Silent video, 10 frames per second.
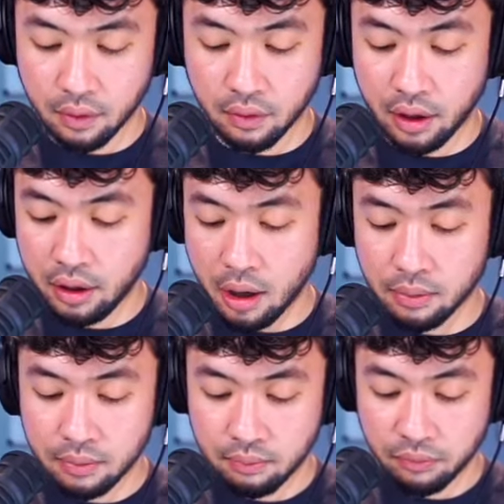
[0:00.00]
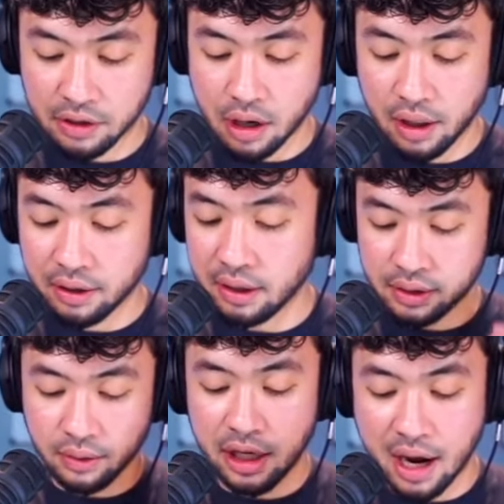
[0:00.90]
And there you go. That's all I did.
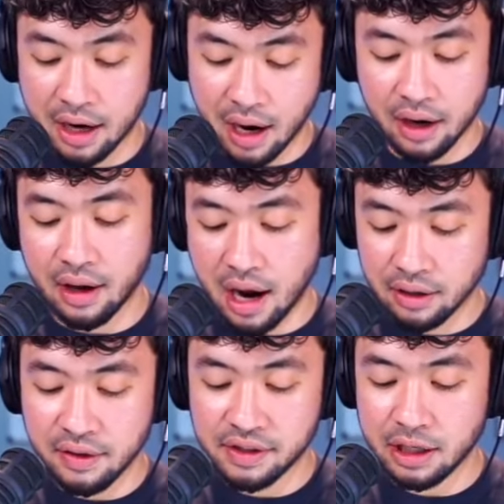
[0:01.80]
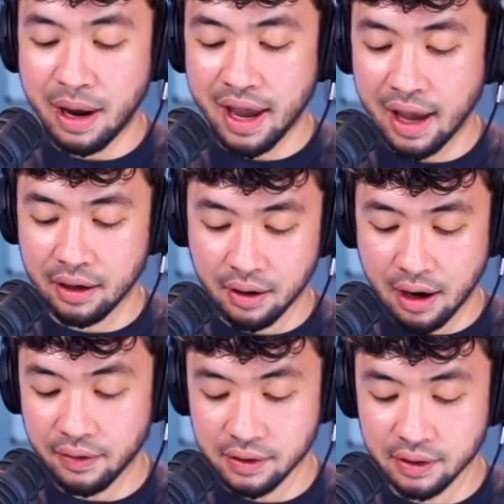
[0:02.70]
So I did this in my head,
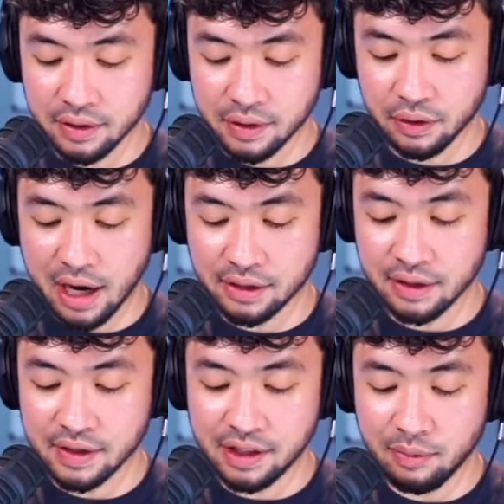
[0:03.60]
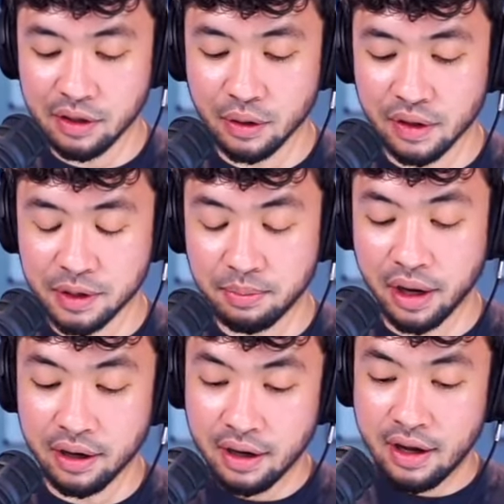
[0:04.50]
obviously, so you guys didn't see me do this,
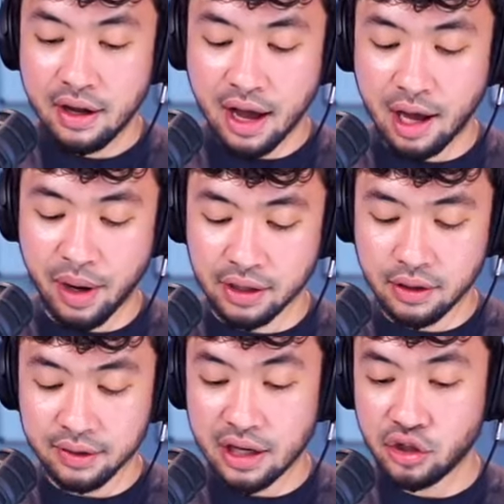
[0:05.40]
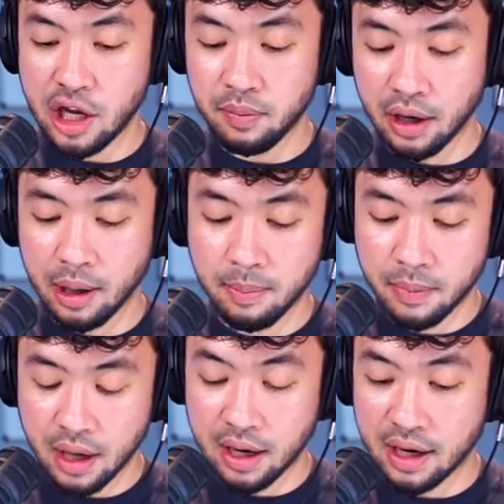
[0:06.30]
but I took that shape there
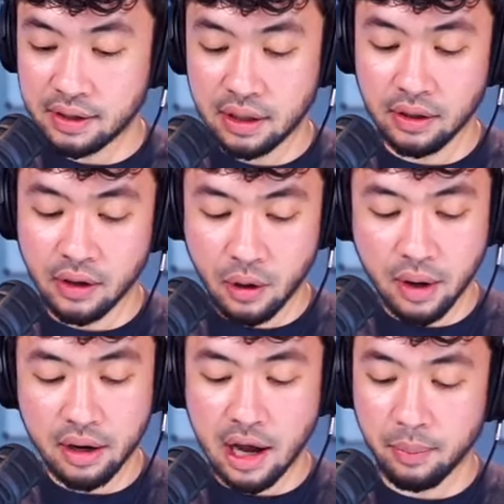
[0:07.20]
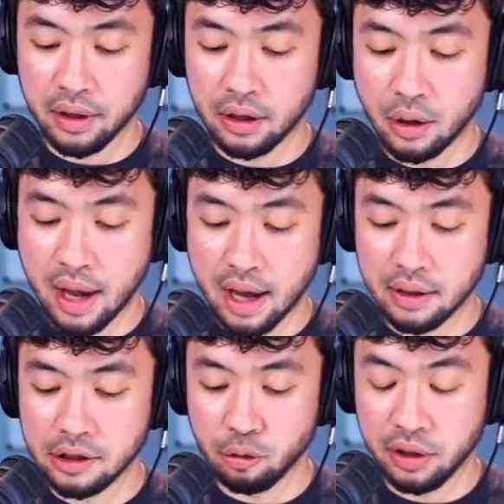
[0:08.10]
and I said, you know what? I'm going to go ahead
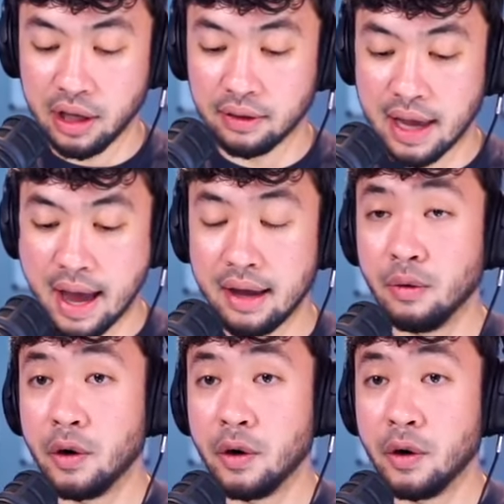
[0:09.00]
and duplicate that.